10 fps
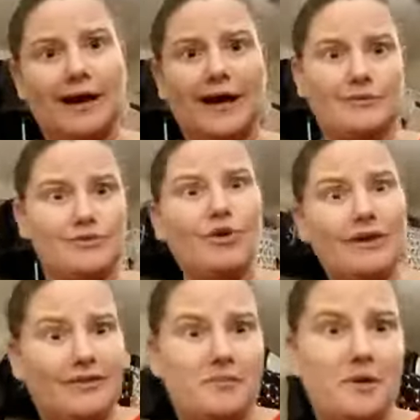I was one
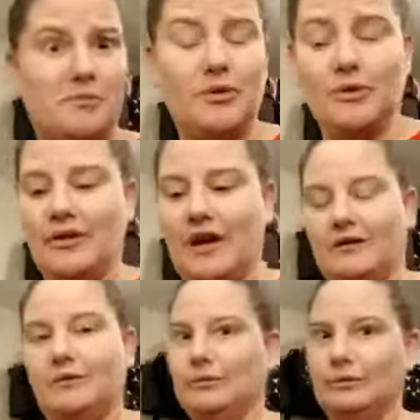of the people who thought,
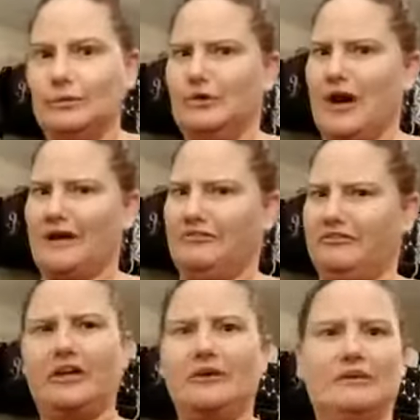ooh, craft
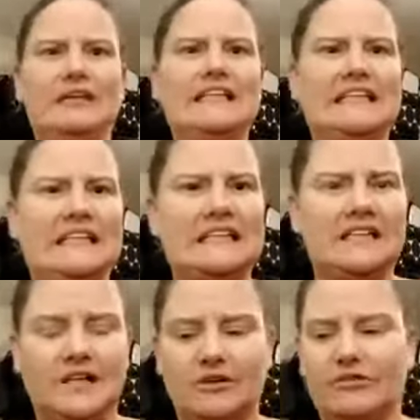felt,
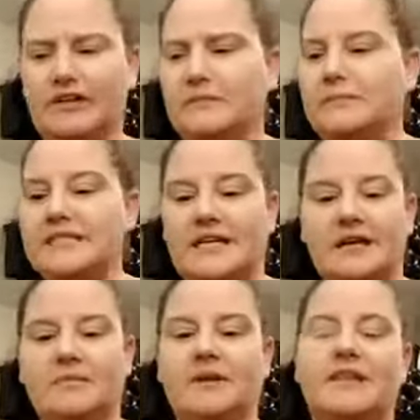
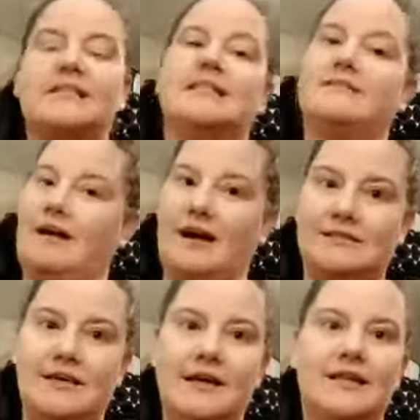flimsy, but this is not.
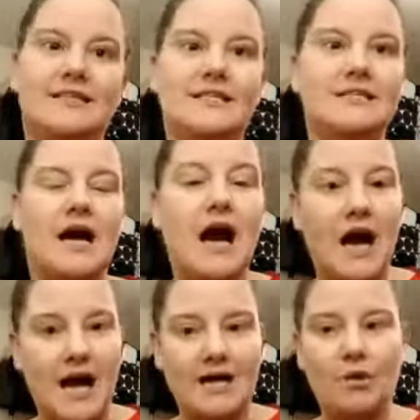This is a
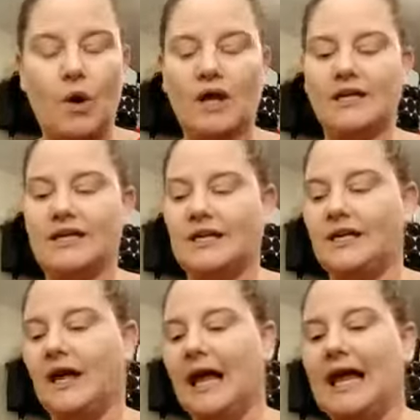high
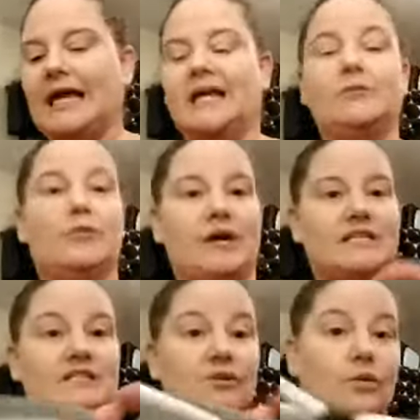quality heat
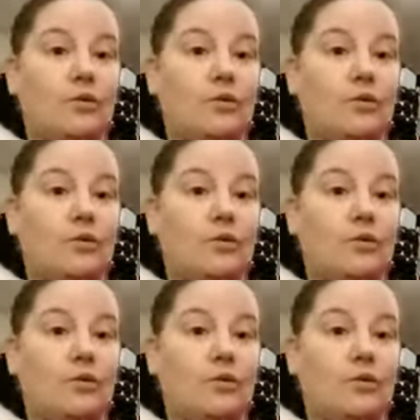pressed